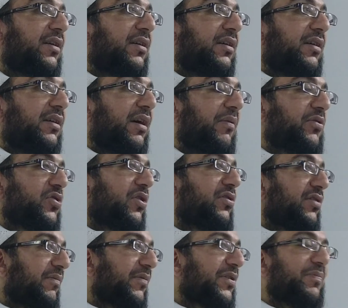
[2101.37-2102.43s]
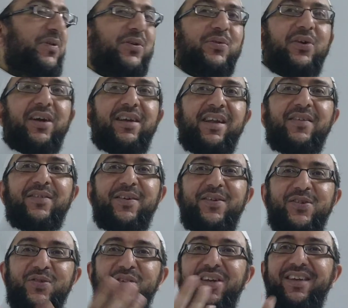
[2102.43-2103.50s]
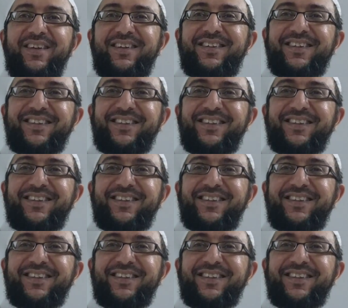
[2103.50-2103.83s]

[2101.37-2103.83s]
That shows he must be quite clever. He's reading.